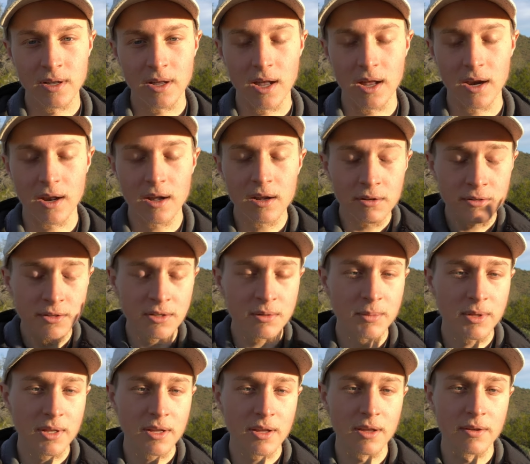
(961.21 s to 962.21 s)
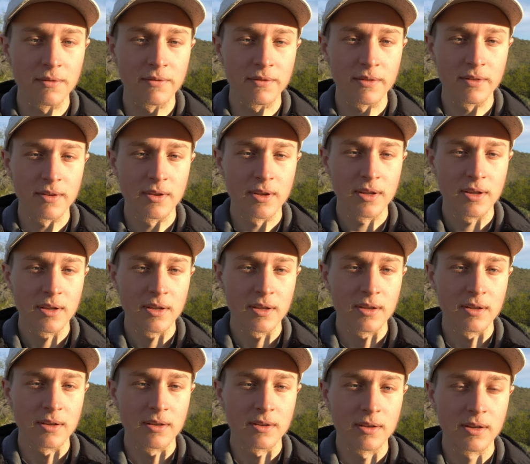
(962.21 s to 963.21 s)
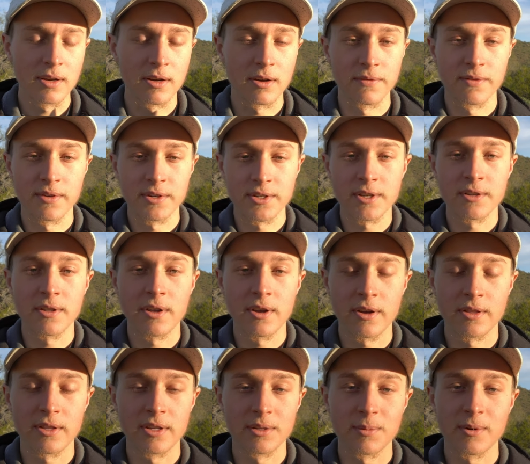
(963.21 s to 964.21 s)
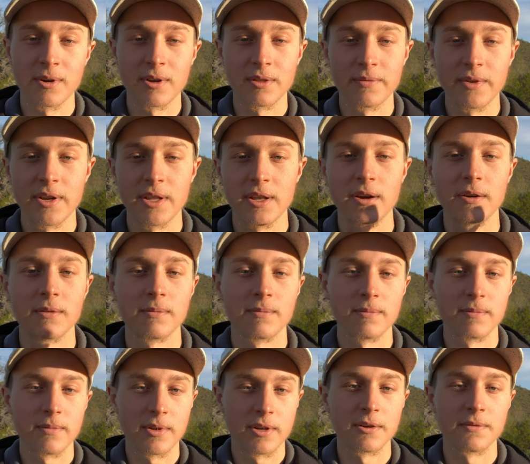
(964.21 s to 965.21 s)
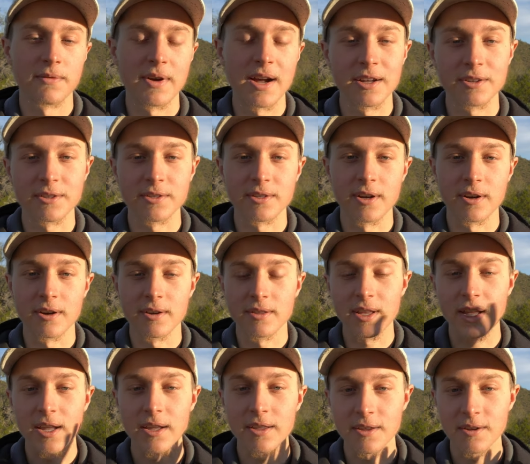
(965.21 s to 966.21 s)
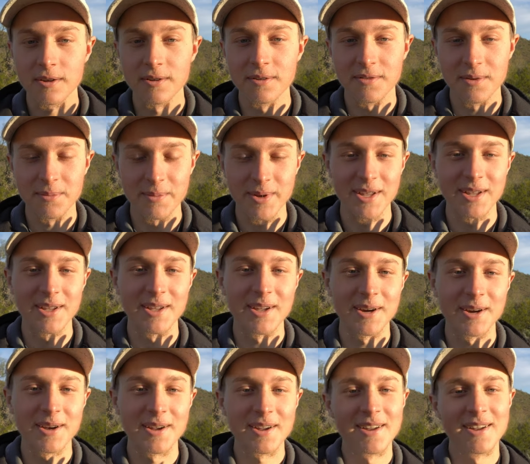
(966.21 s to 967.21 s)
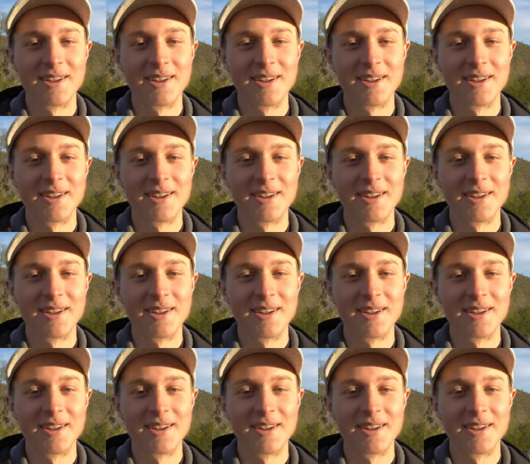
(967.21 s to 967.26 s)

And I also believe, you know, if you're still here at this point in the video, you're a rock star. Thank you for being here.